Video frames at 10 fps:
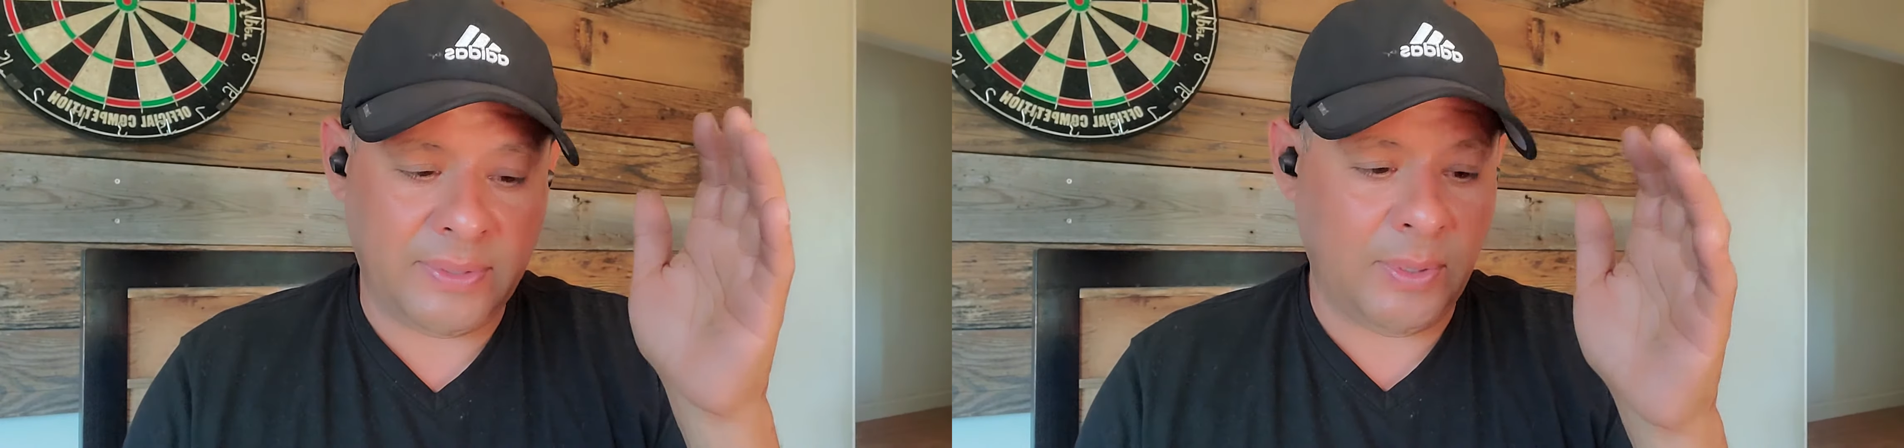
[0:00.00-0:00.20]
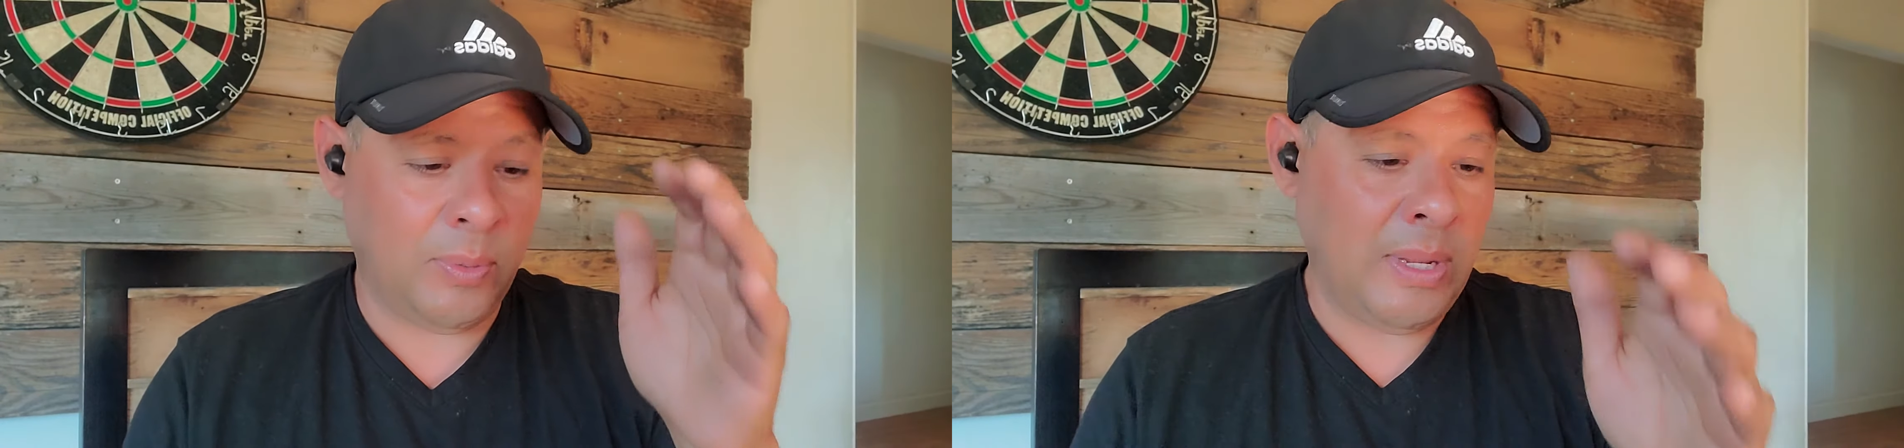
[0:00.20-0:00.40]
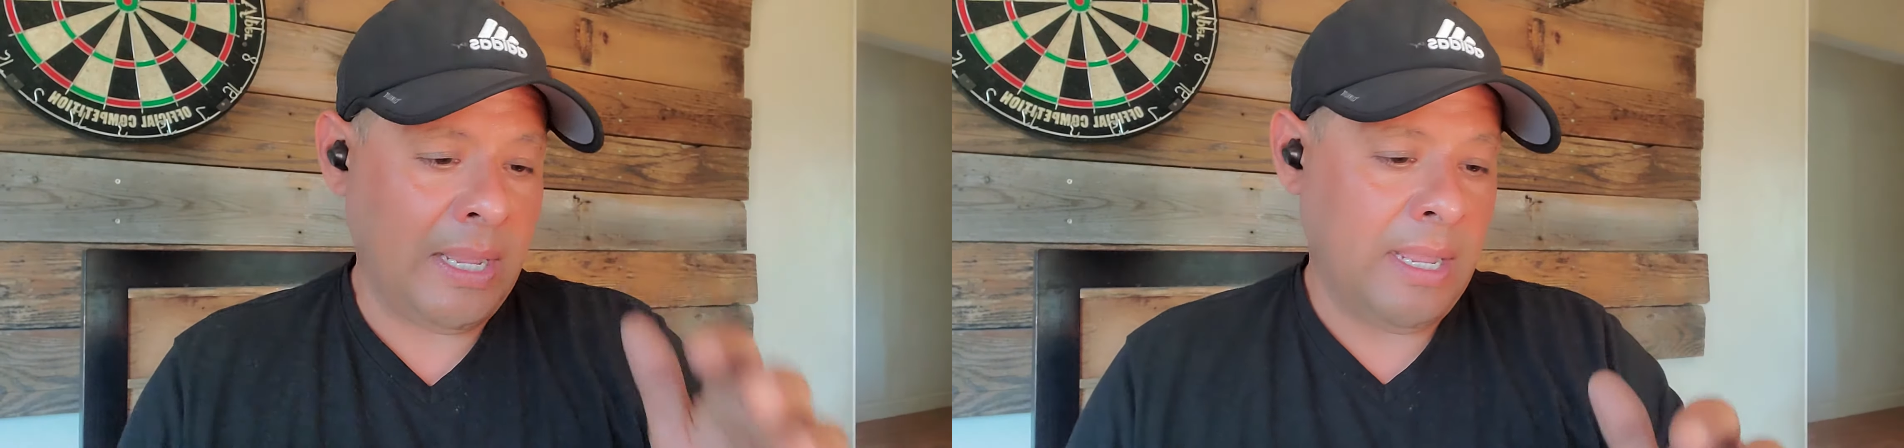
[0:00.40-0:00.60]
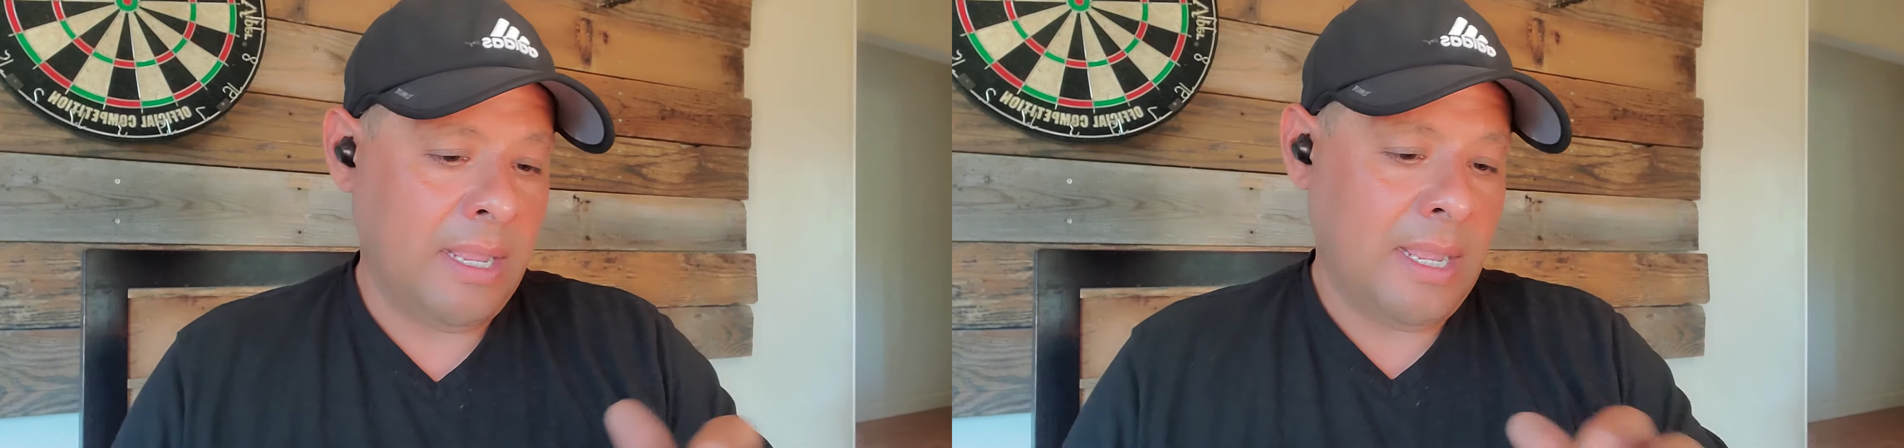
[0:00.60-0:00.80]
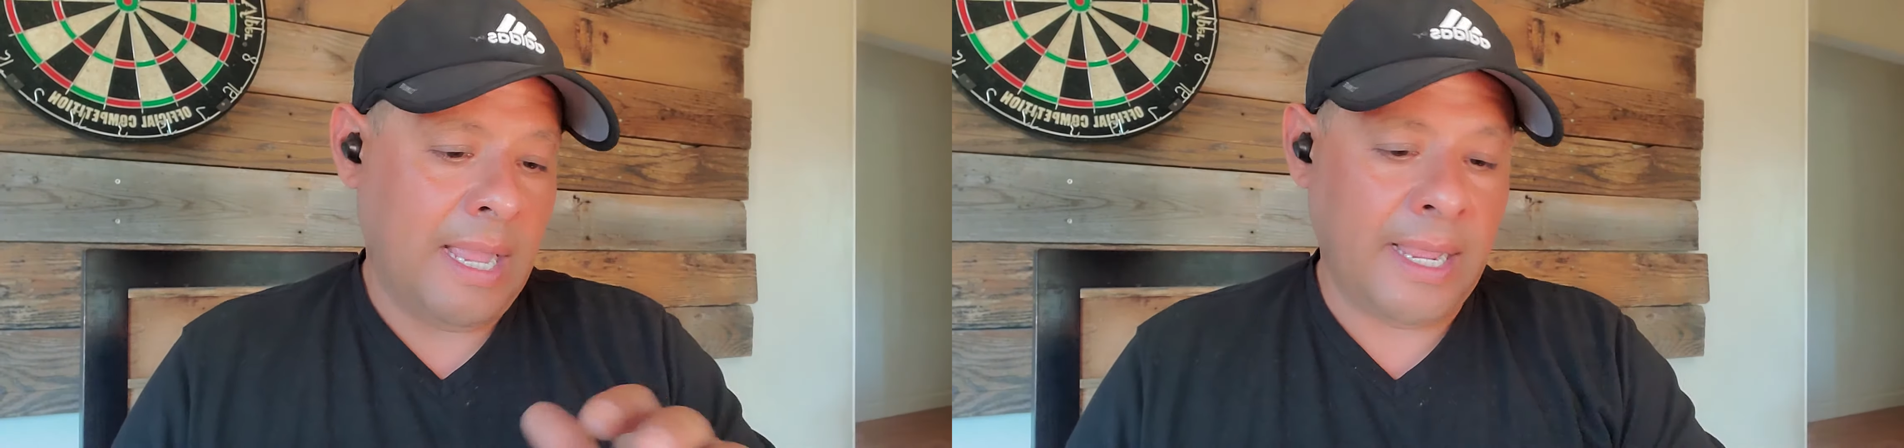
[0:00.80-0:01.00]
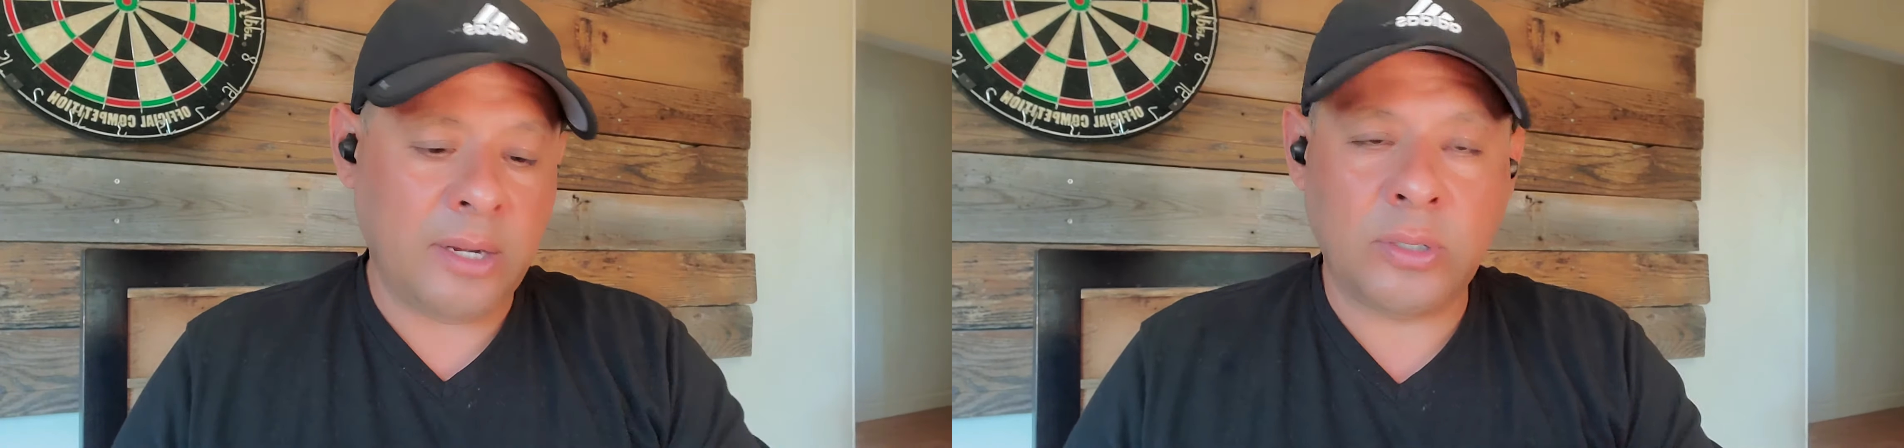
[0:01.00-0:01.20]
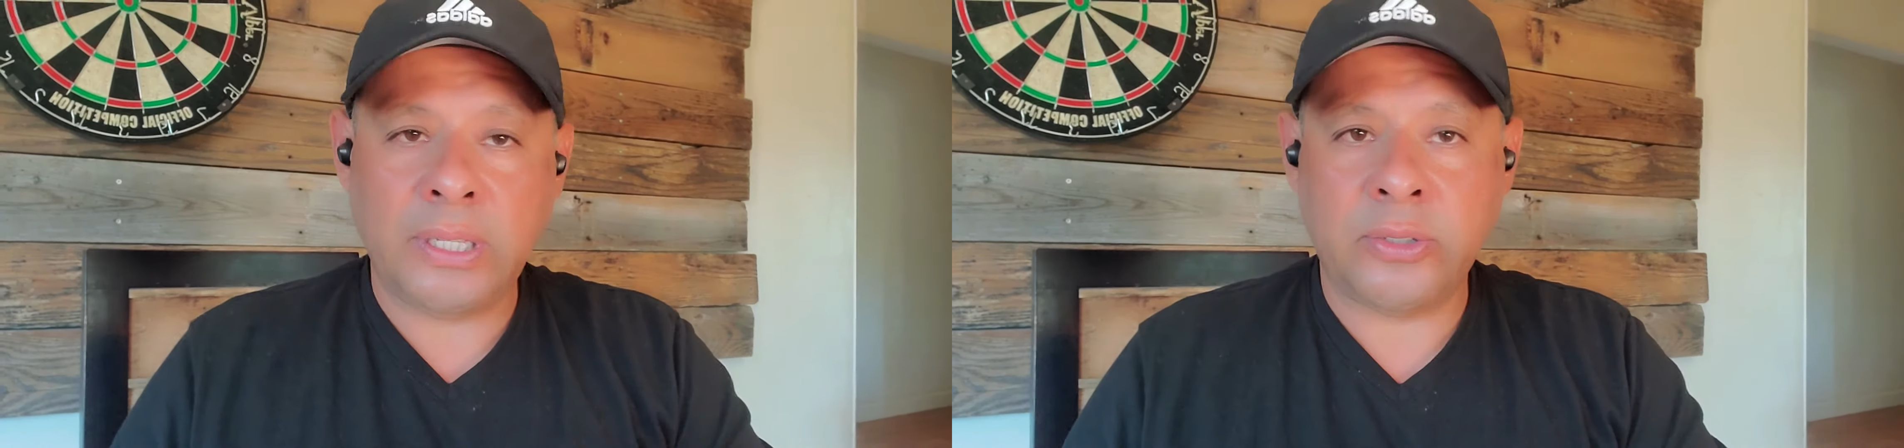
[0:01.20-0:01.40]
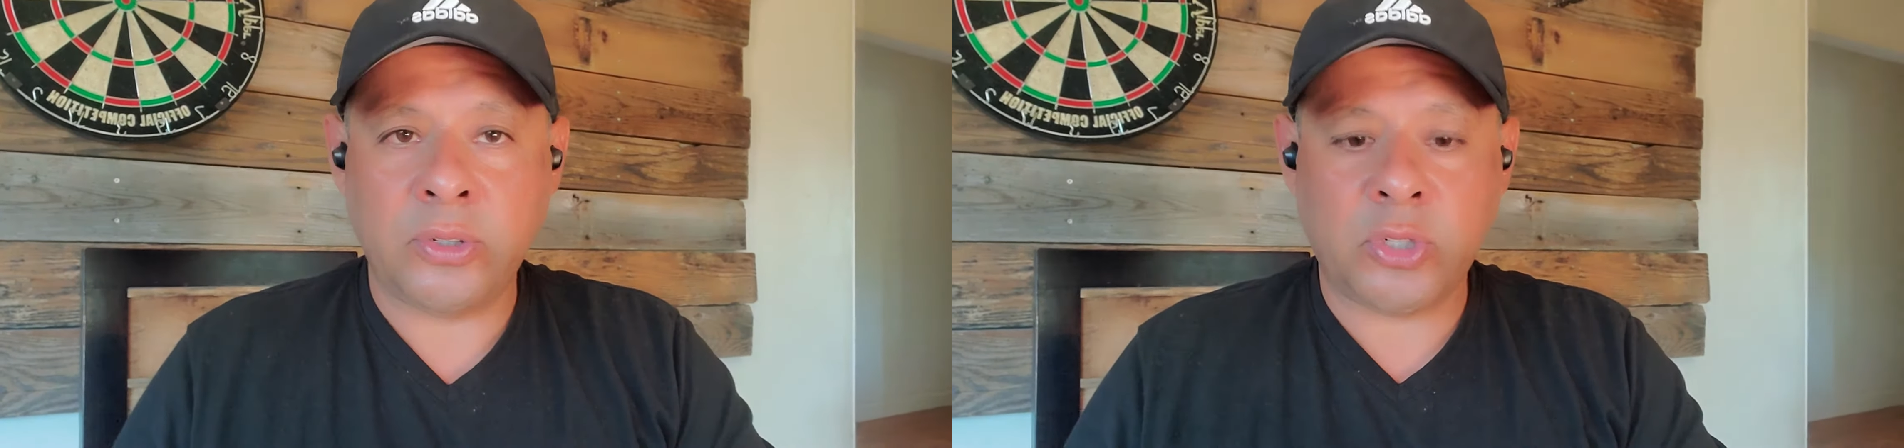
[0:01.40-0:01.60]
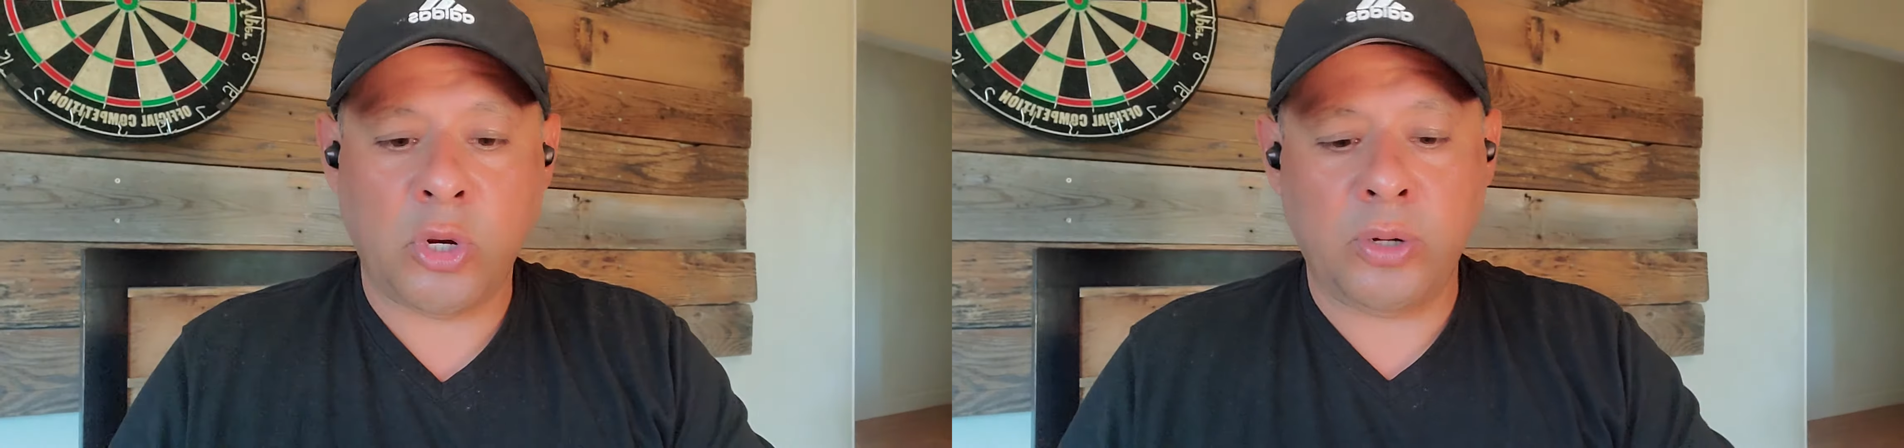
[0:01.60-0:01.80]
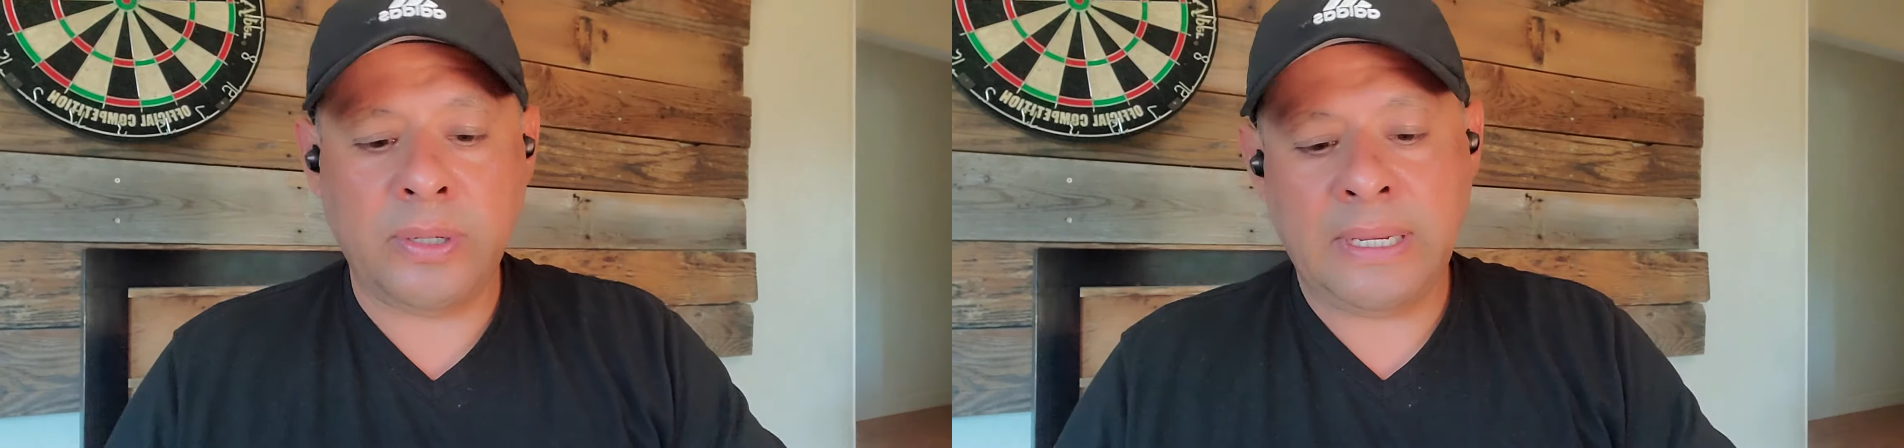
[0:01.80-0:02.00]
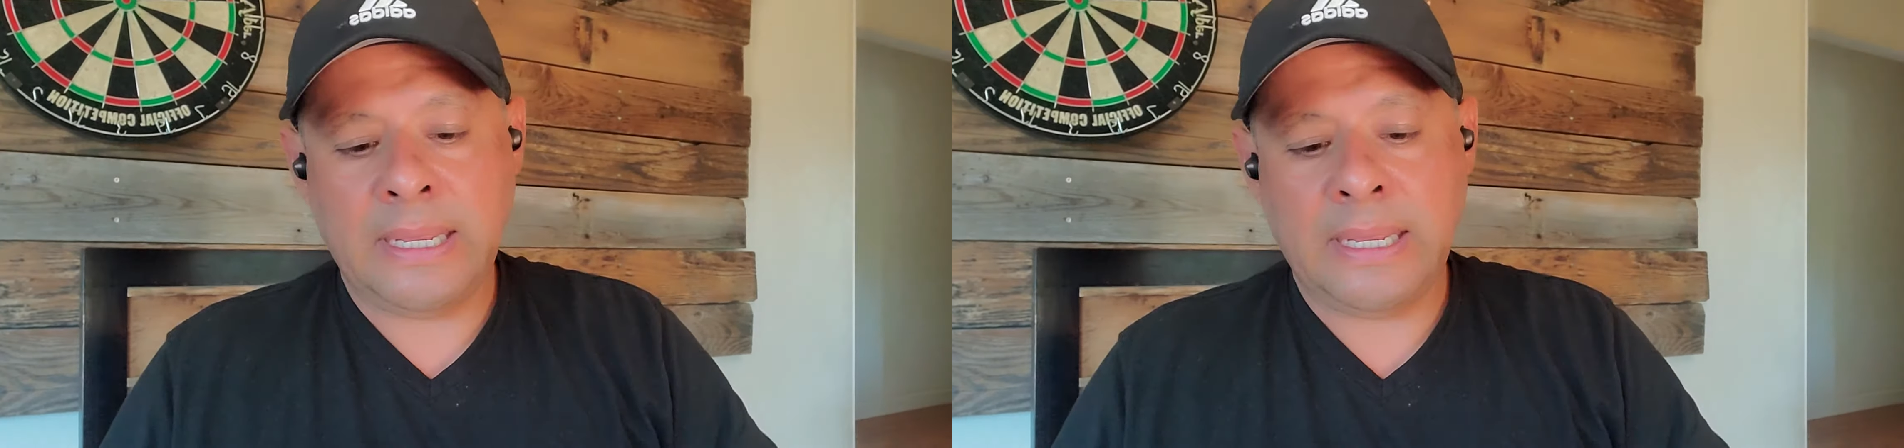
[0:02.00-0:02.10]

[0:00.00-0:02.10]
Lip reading: So I got no click, no turn.